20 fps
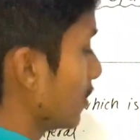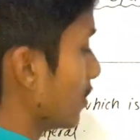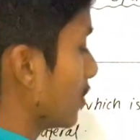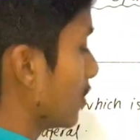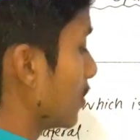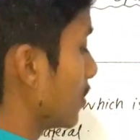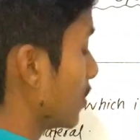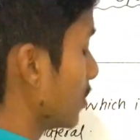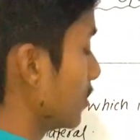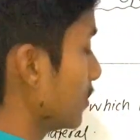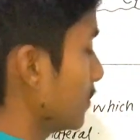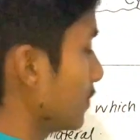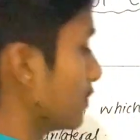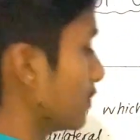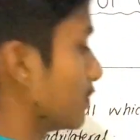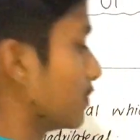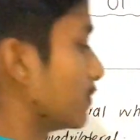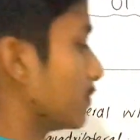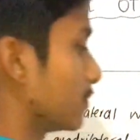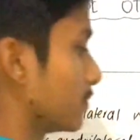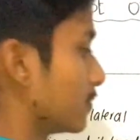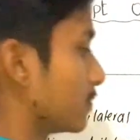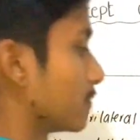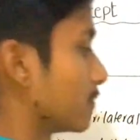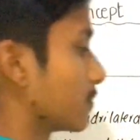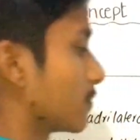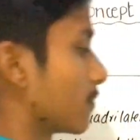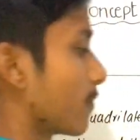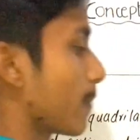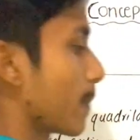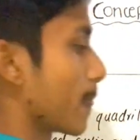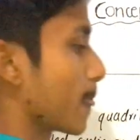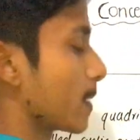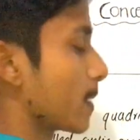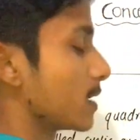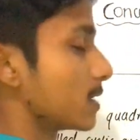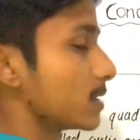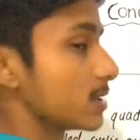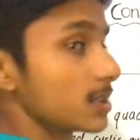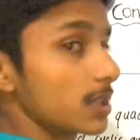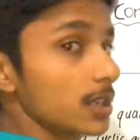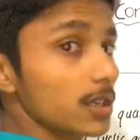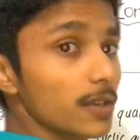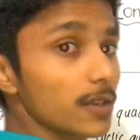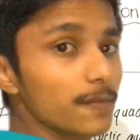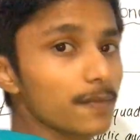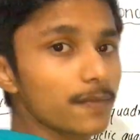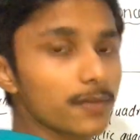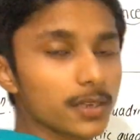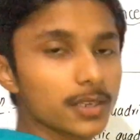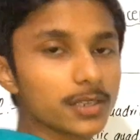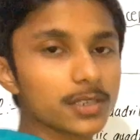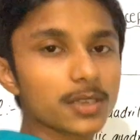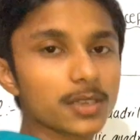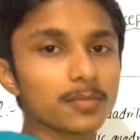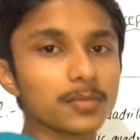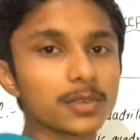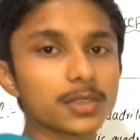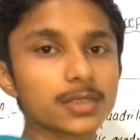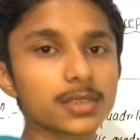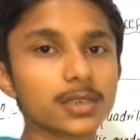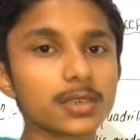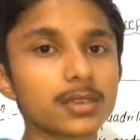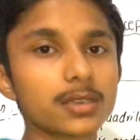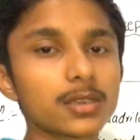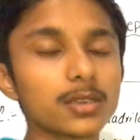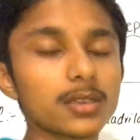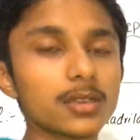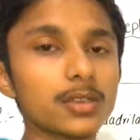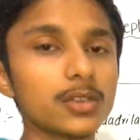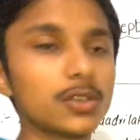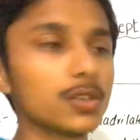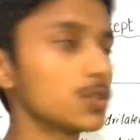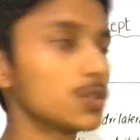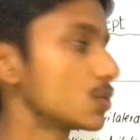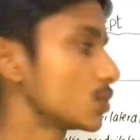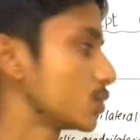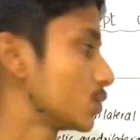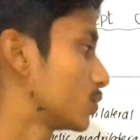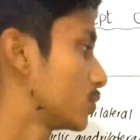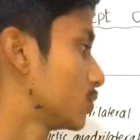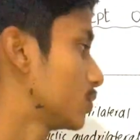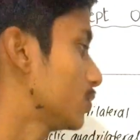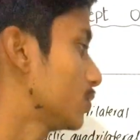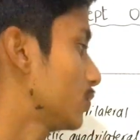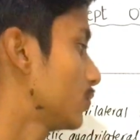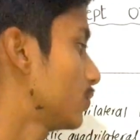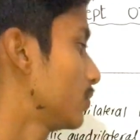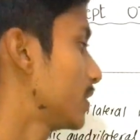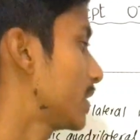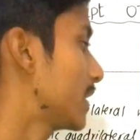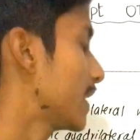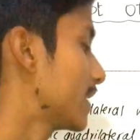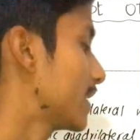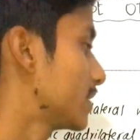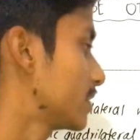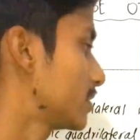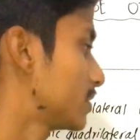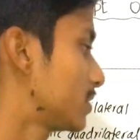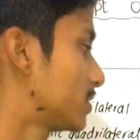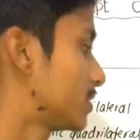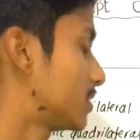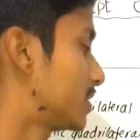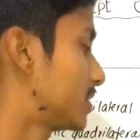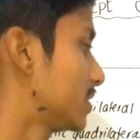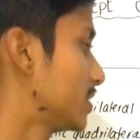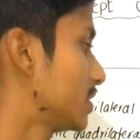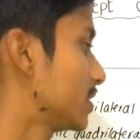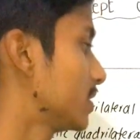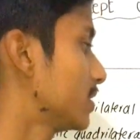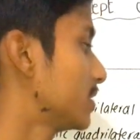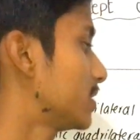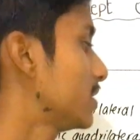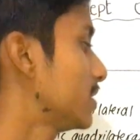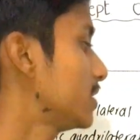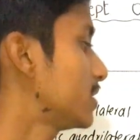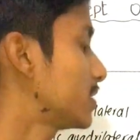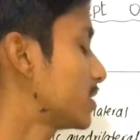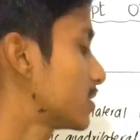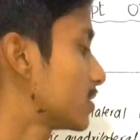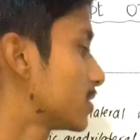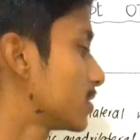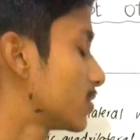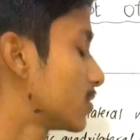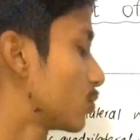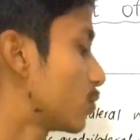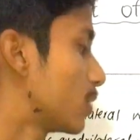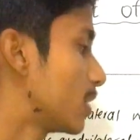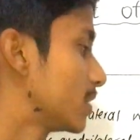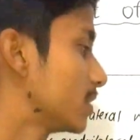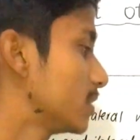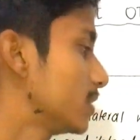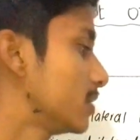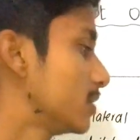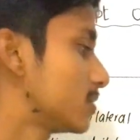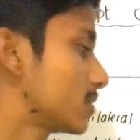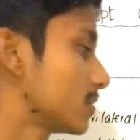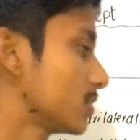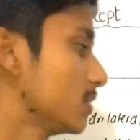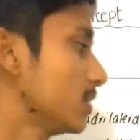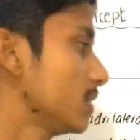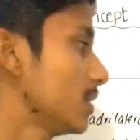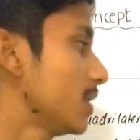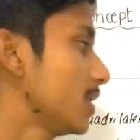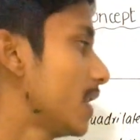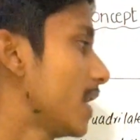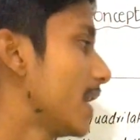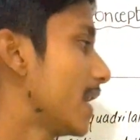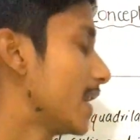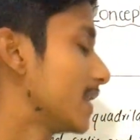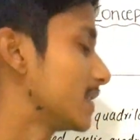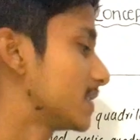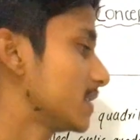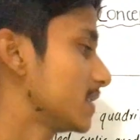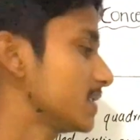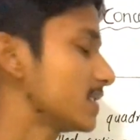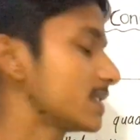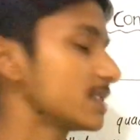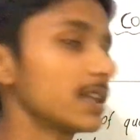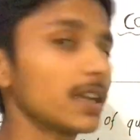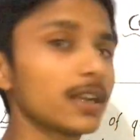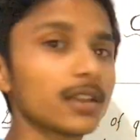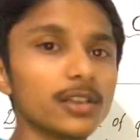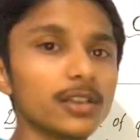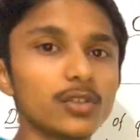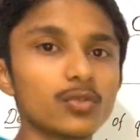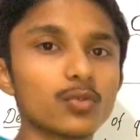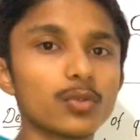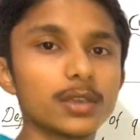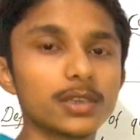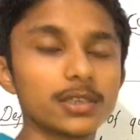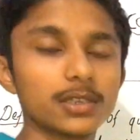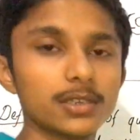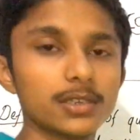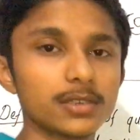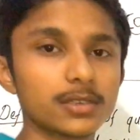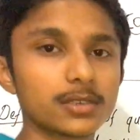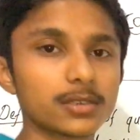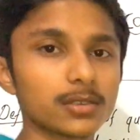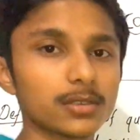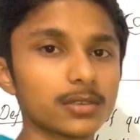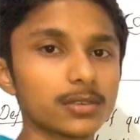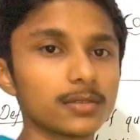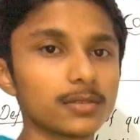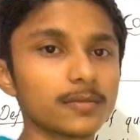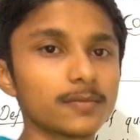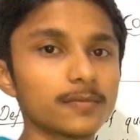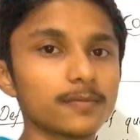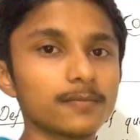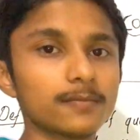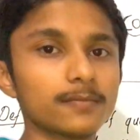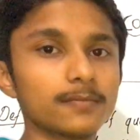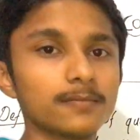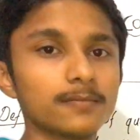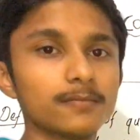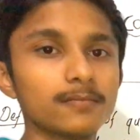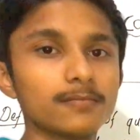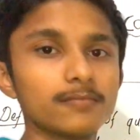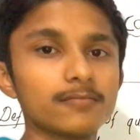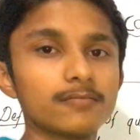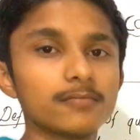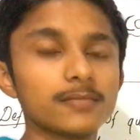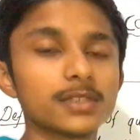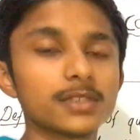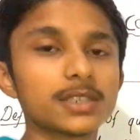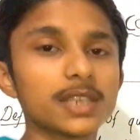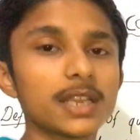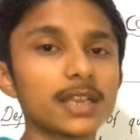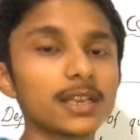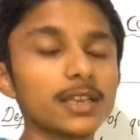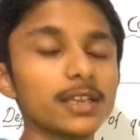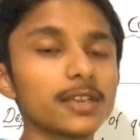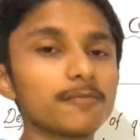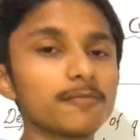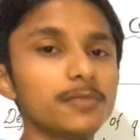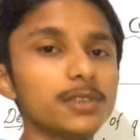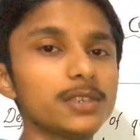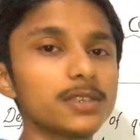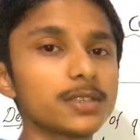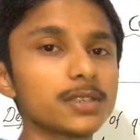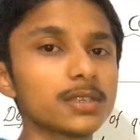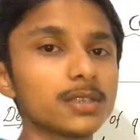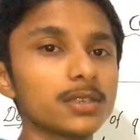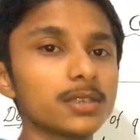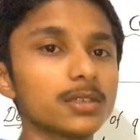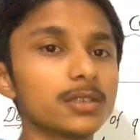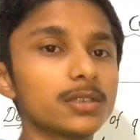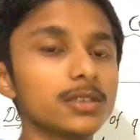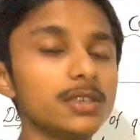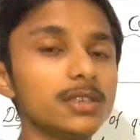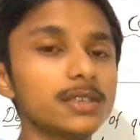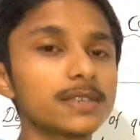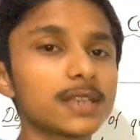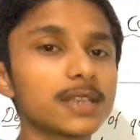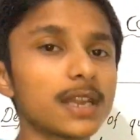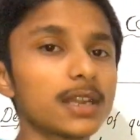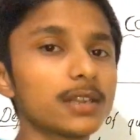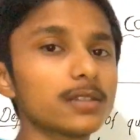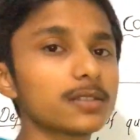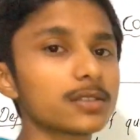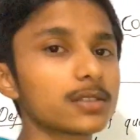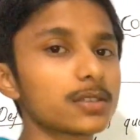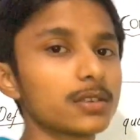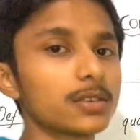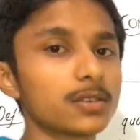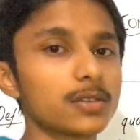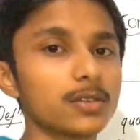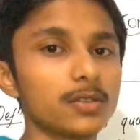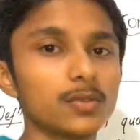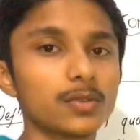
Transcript: on circumference of the circle. So we can say this quadrilateral as a cyclic quadrilateral. Cyclic means inside the circle,